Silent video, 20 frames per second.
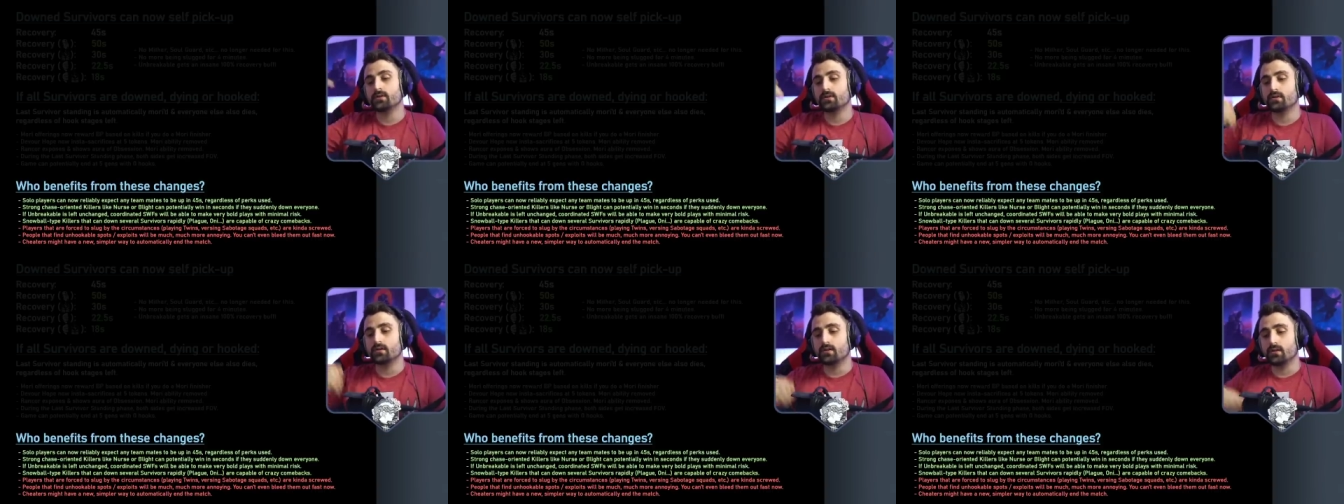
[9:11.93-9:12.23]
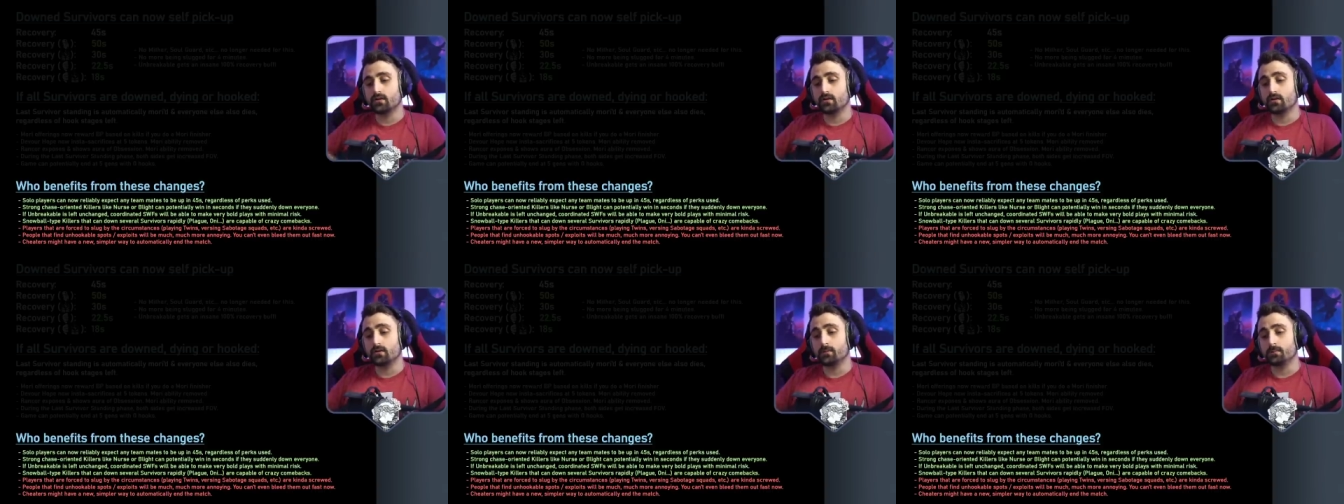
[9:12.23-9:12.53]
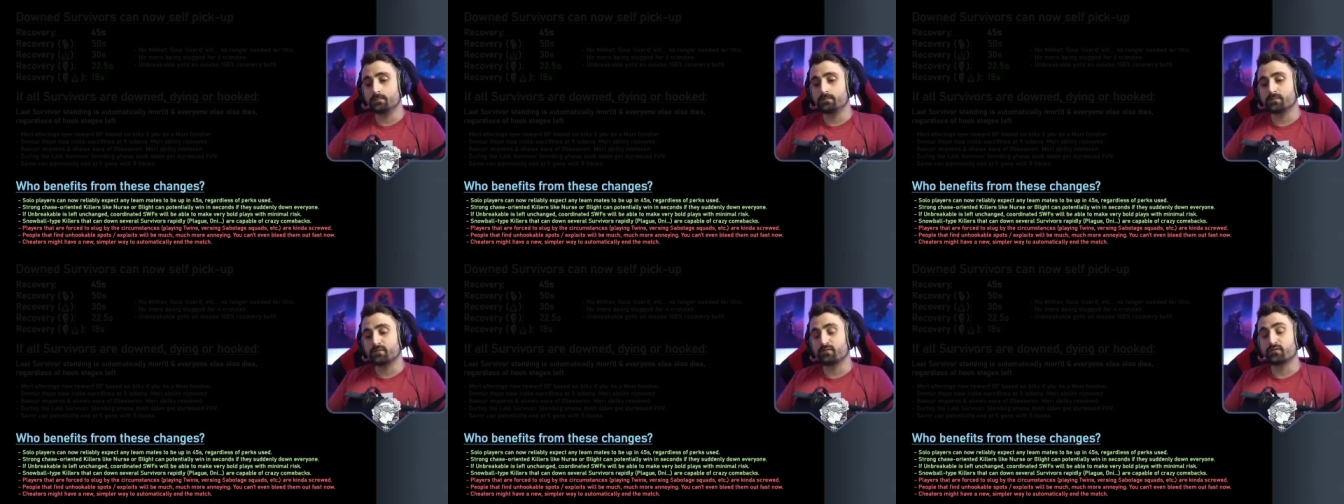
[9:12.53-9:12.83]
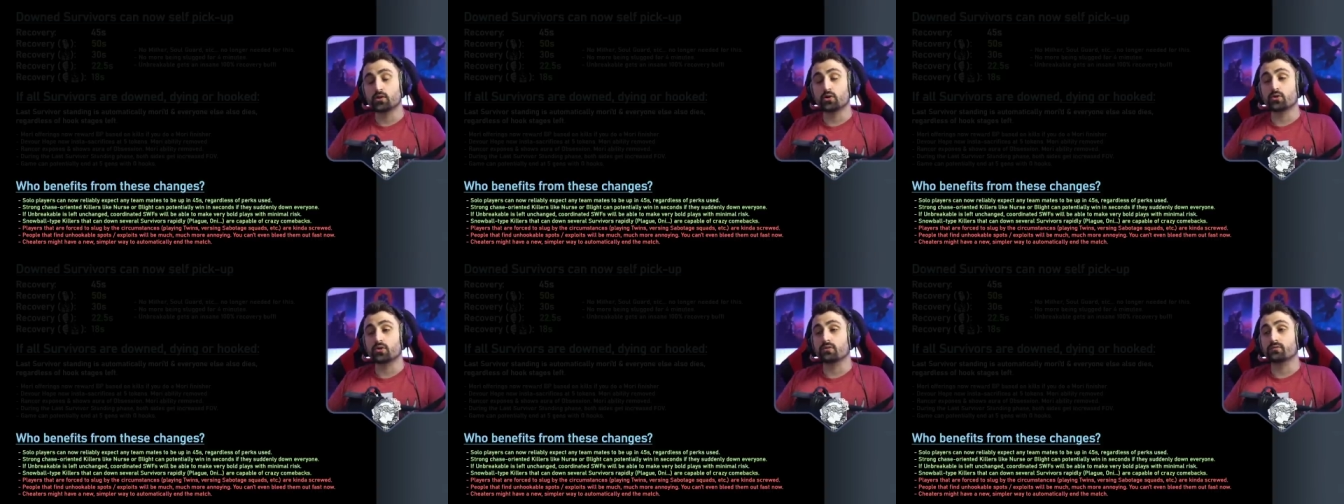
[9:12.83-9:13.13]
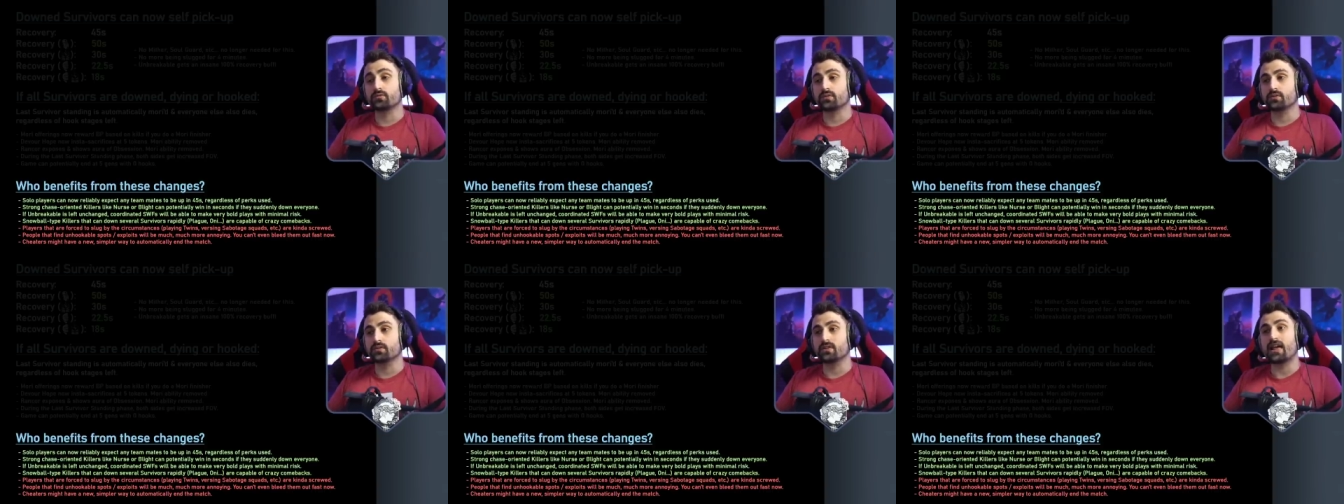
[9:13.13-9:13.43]
um, floor
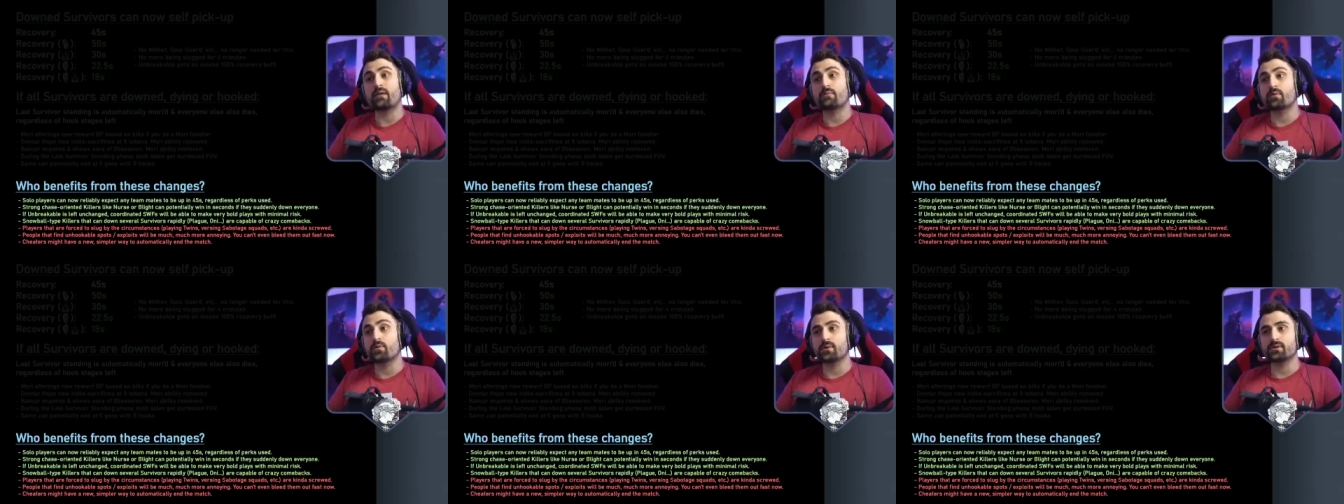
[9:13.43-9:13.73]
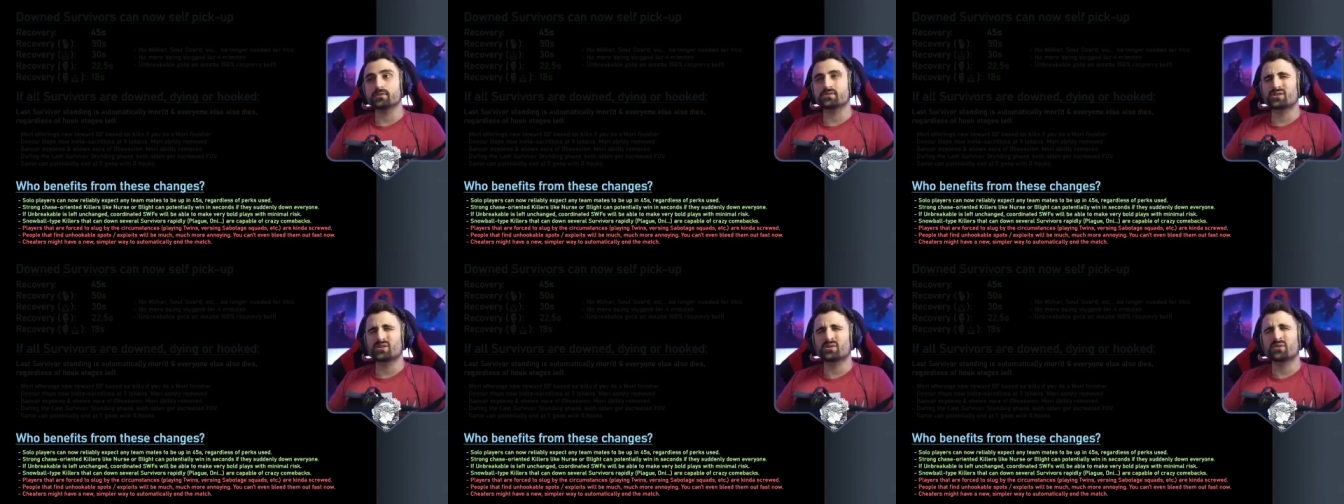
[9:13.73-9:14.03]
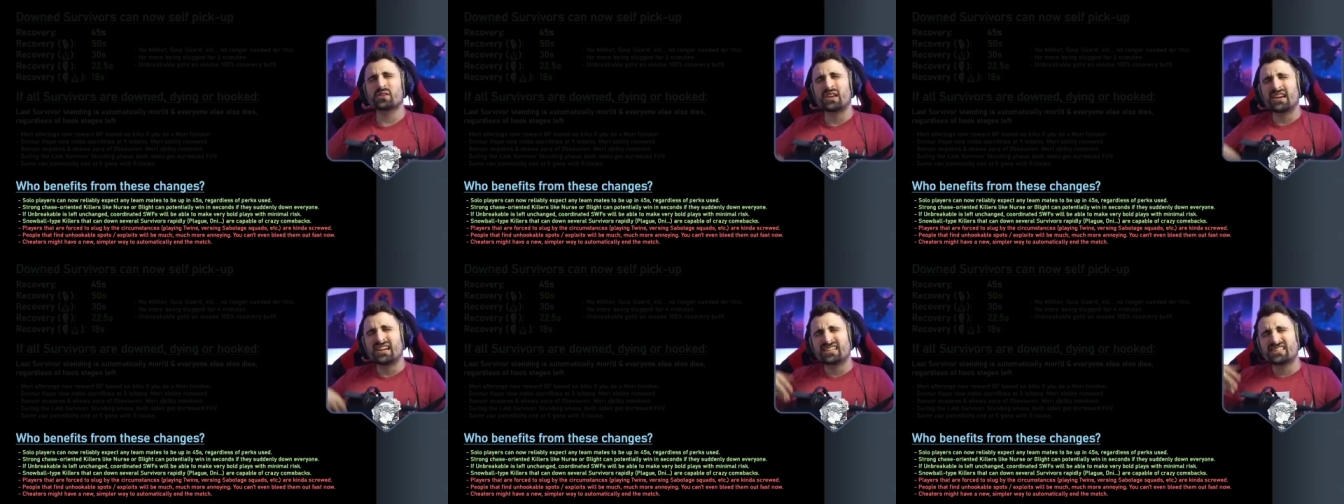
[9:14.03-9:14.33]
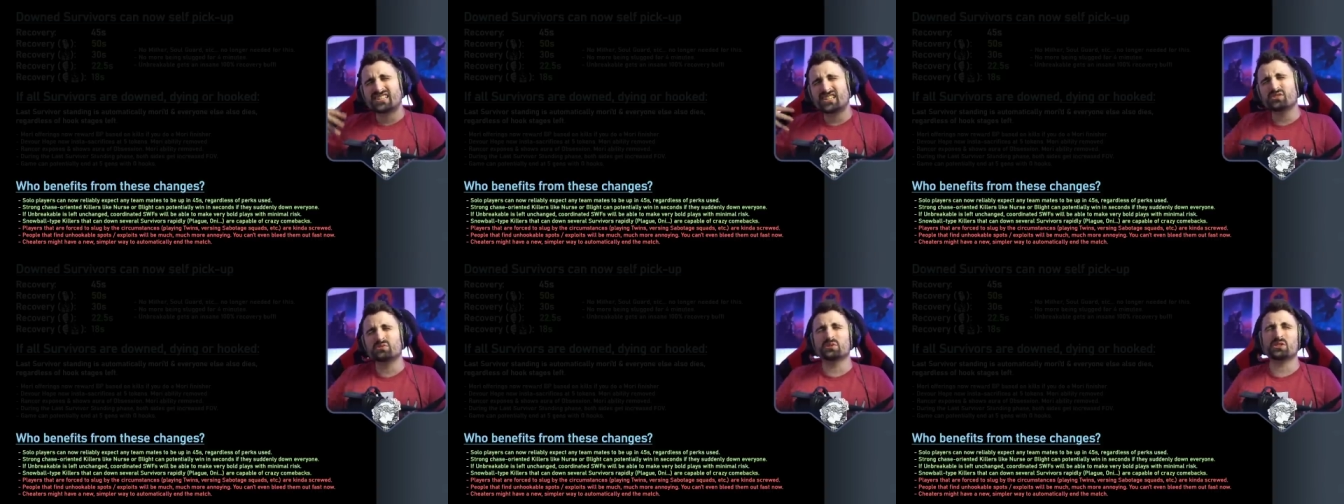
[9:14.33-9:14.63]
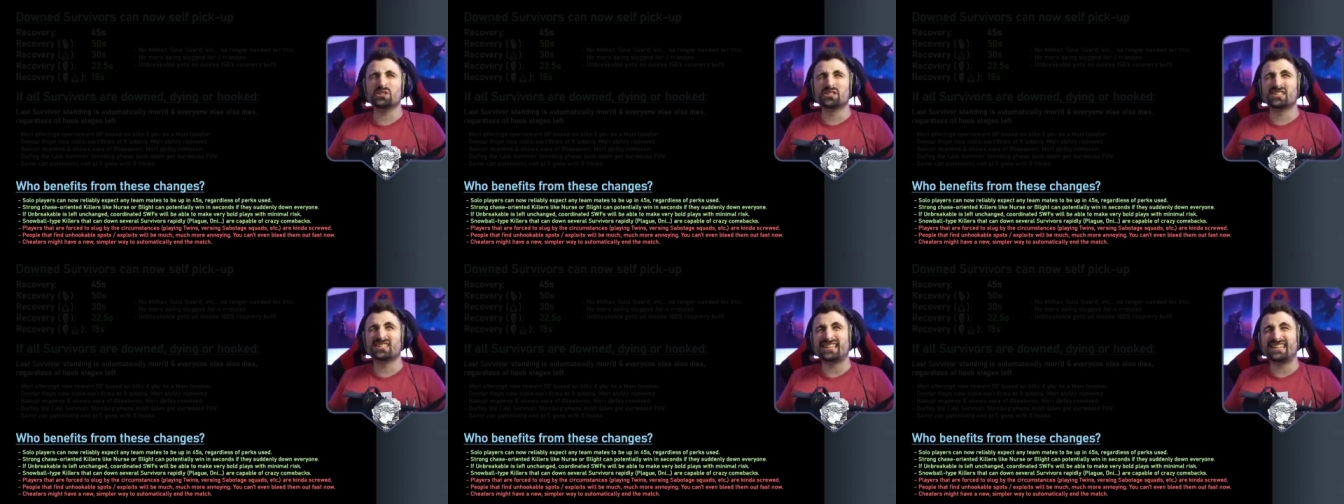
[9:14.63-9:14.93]
of the library and so on
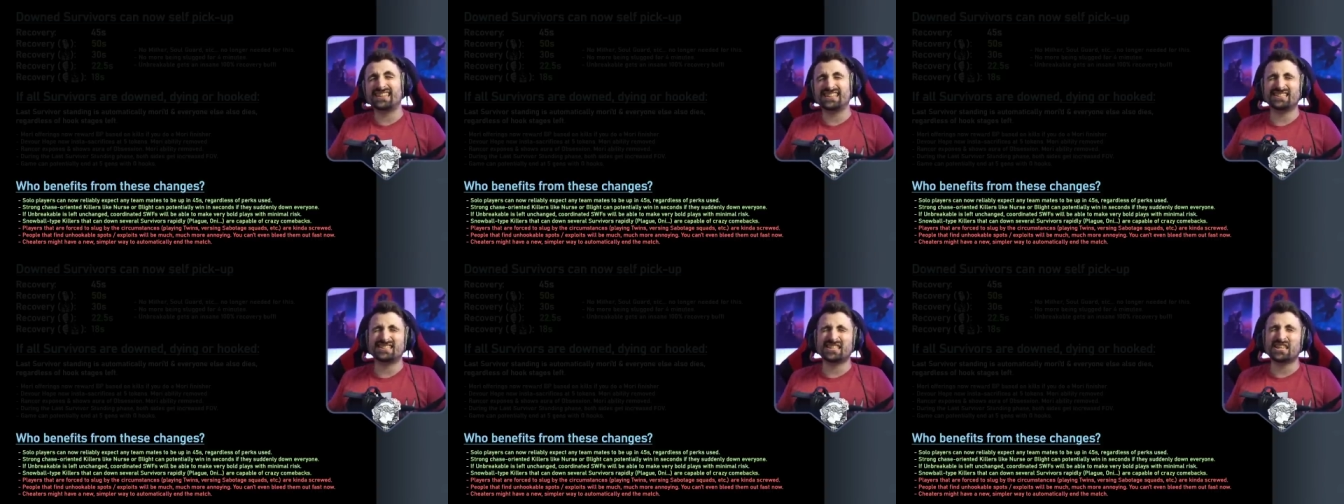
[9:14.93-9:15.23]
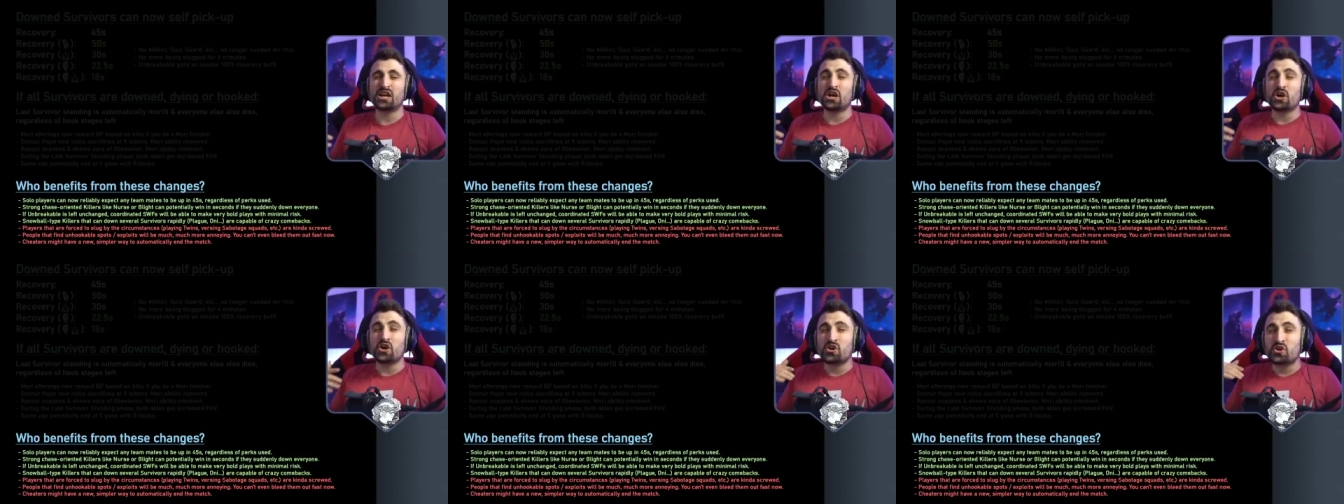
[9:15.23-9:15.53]
situations like this